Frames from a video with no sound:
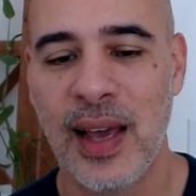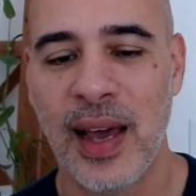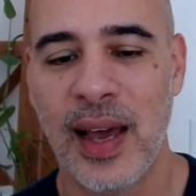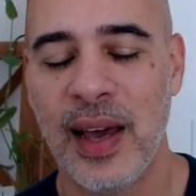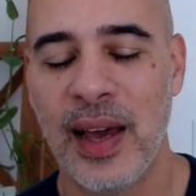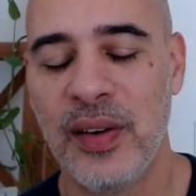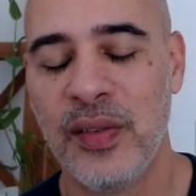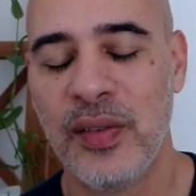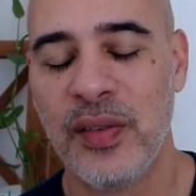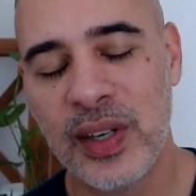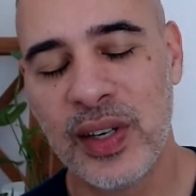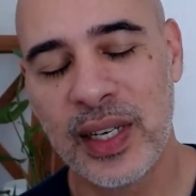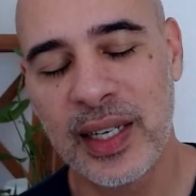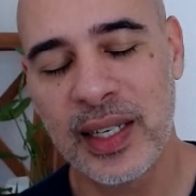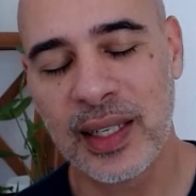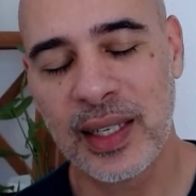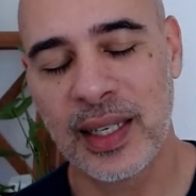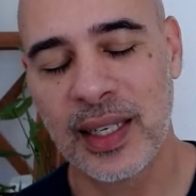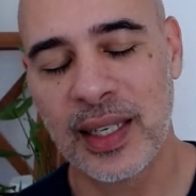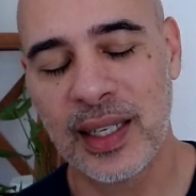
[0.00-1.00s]
And
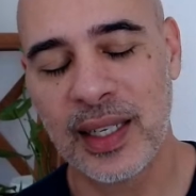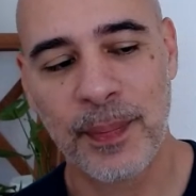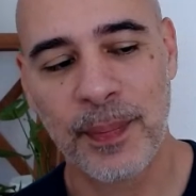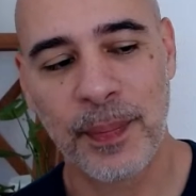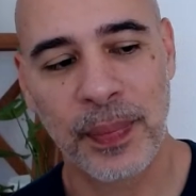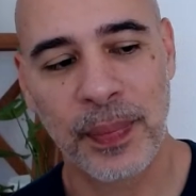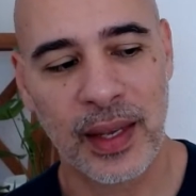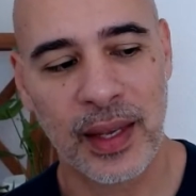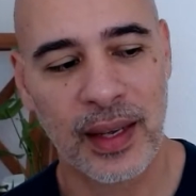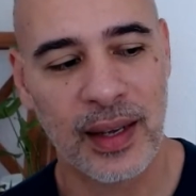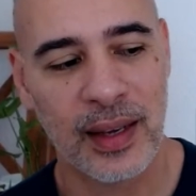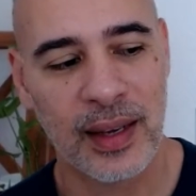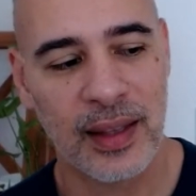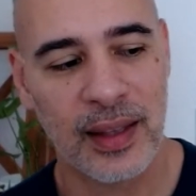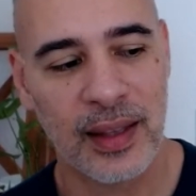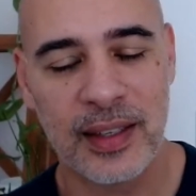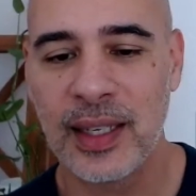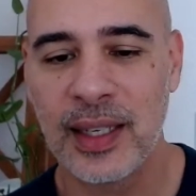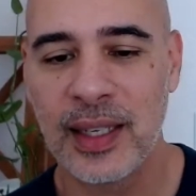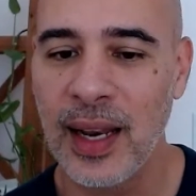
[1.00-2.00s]
really, there's
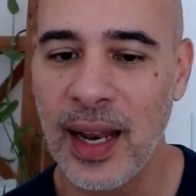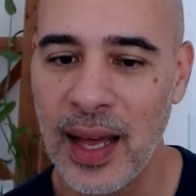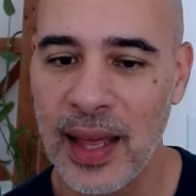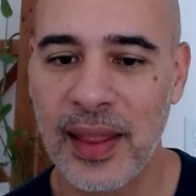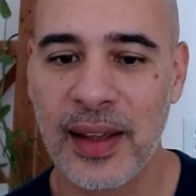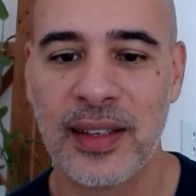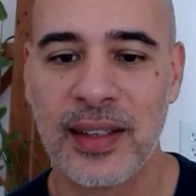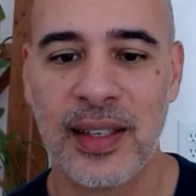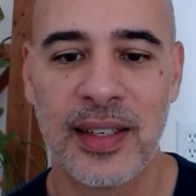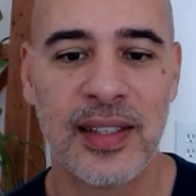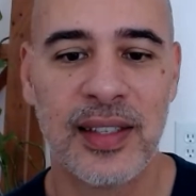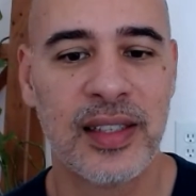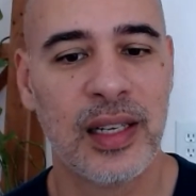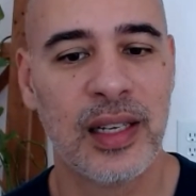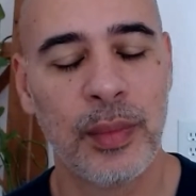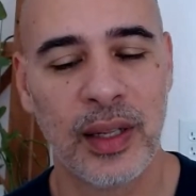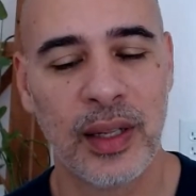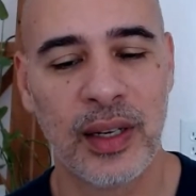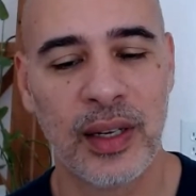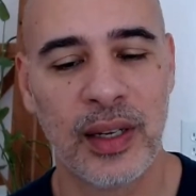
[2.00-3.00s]
a
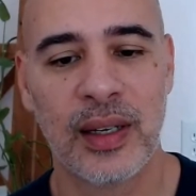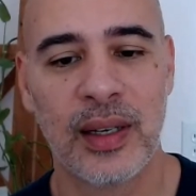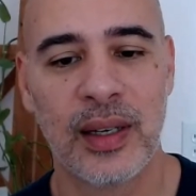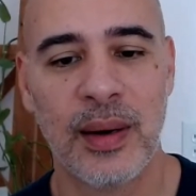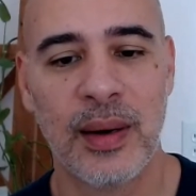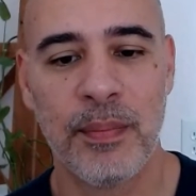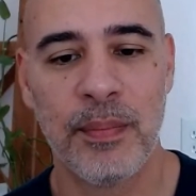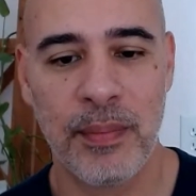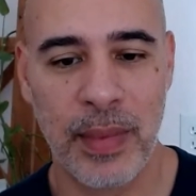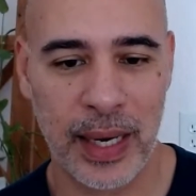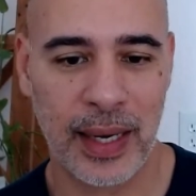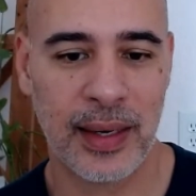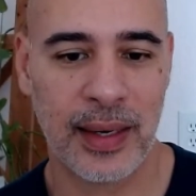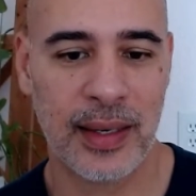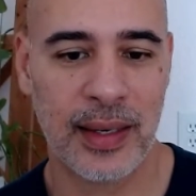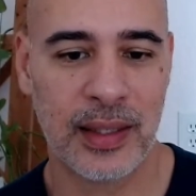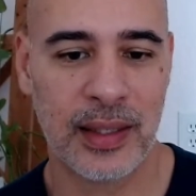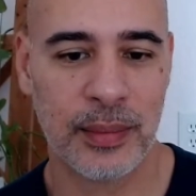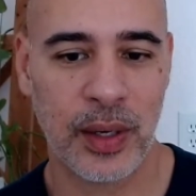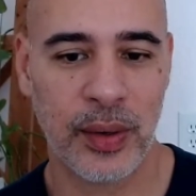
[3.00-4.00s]
similar
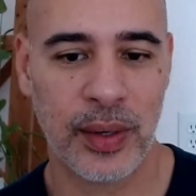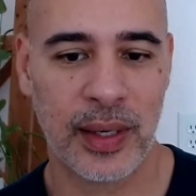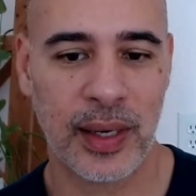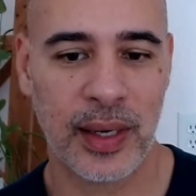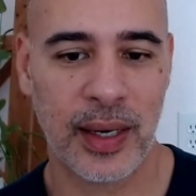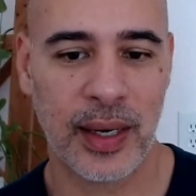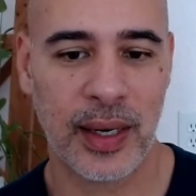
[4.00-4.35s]
mechanism going on.